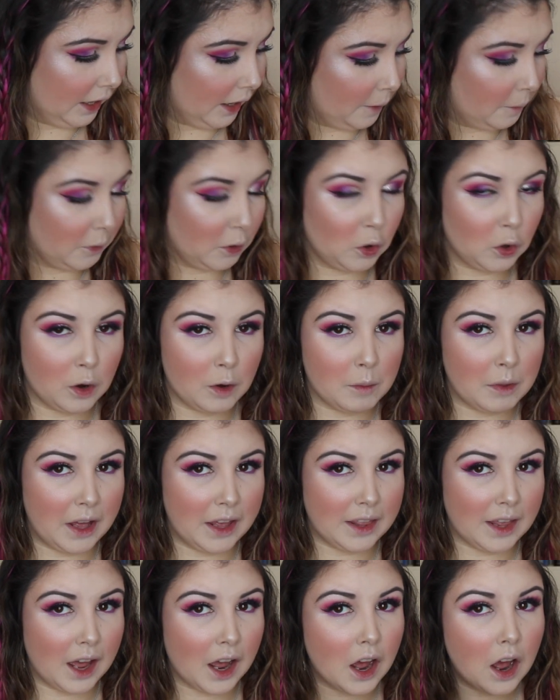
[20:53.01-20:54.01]
And I'm going to
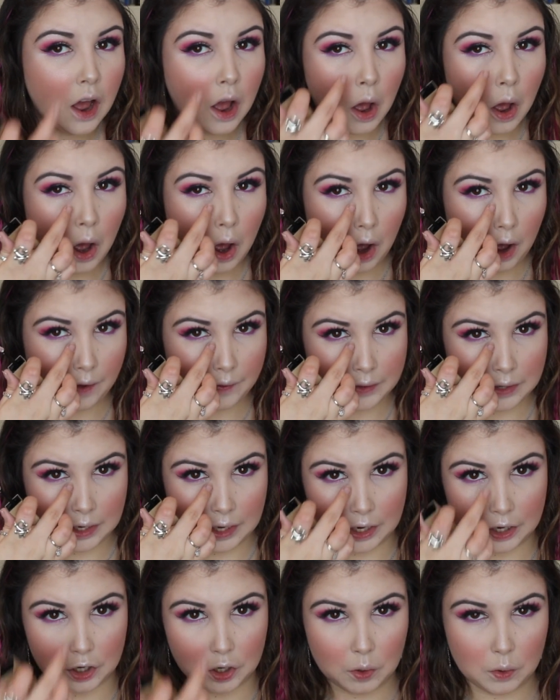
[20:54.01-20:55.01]
apply that on the
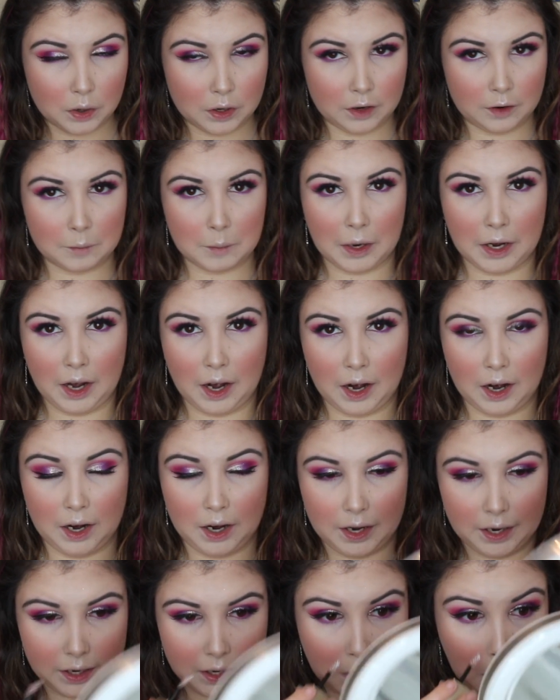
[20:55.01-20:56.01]
inner corner of my
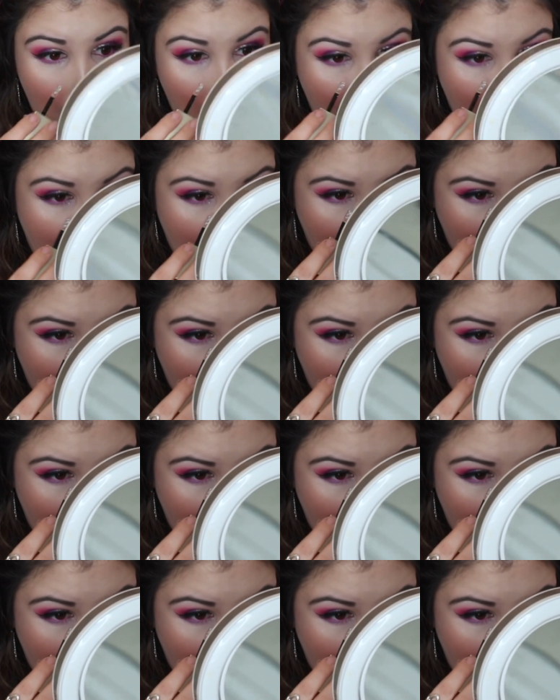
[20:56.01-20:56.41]
eye,